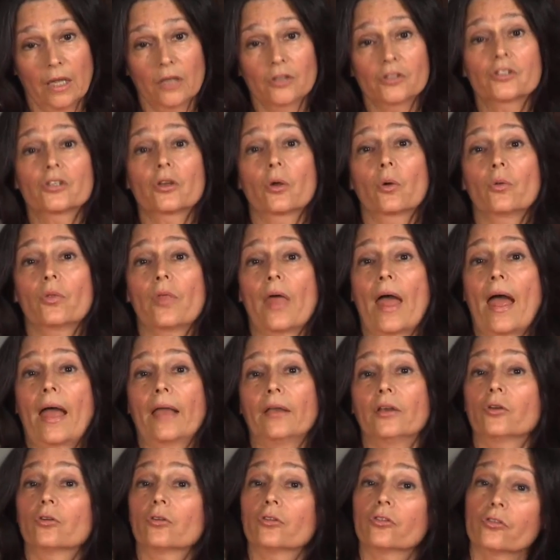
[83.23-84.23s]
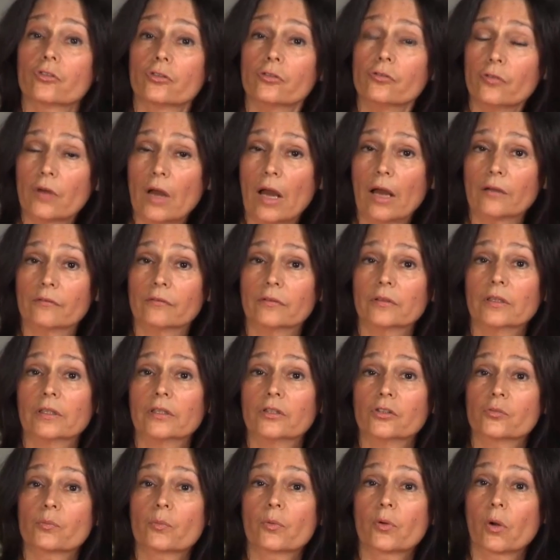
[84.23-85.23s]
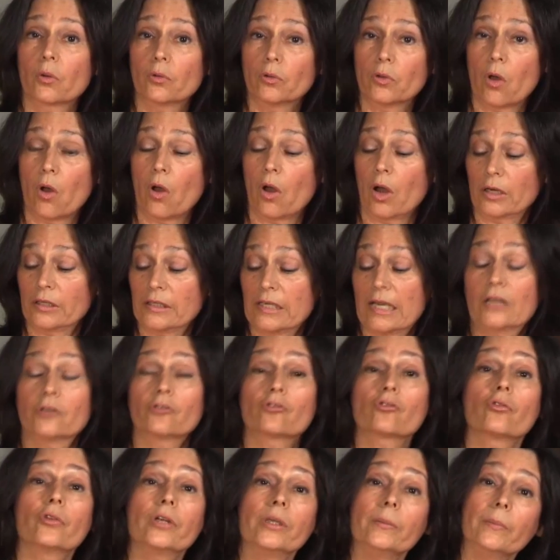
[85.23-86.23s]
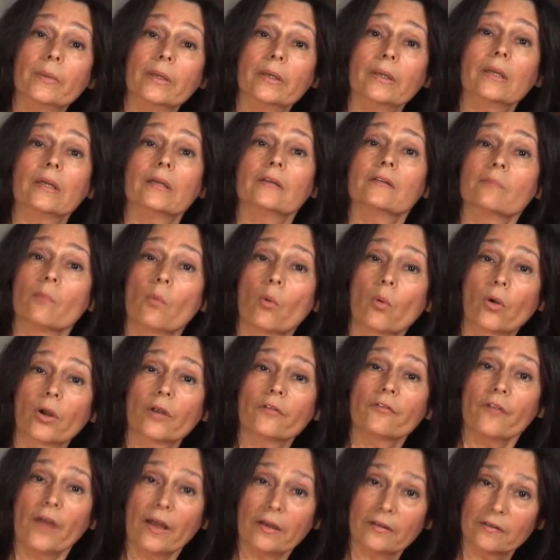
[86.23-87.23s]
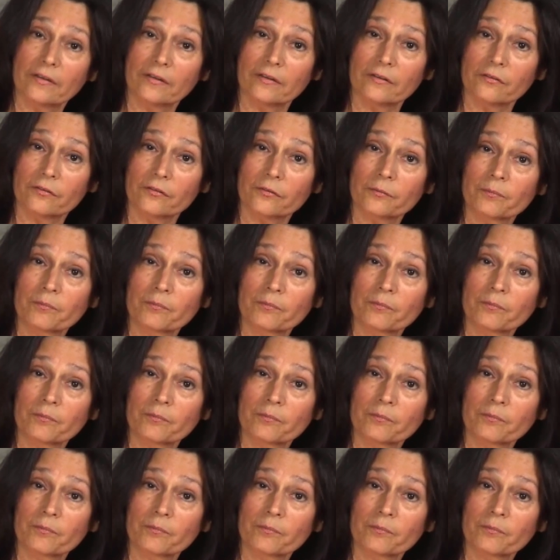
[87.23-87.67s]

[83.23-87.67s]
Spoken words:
so that your survival is prolonged and treatment is more effective.